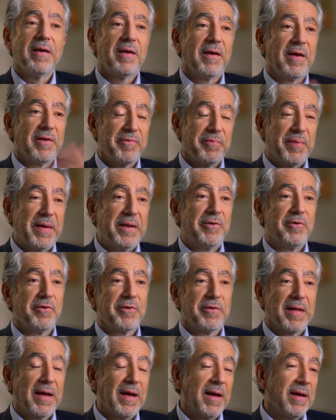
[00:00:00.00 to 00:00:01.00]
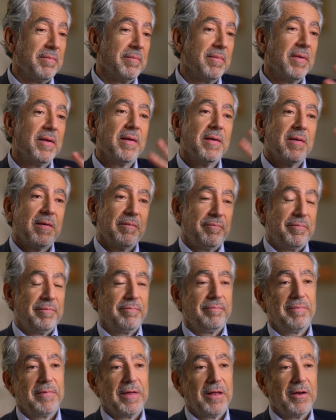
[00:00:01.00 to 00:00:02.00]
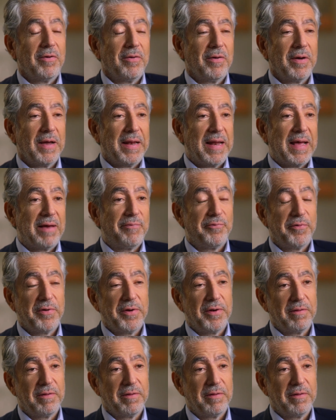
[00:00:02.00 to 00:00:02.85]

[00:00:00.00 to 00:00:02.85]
and spend your time, you know, an effort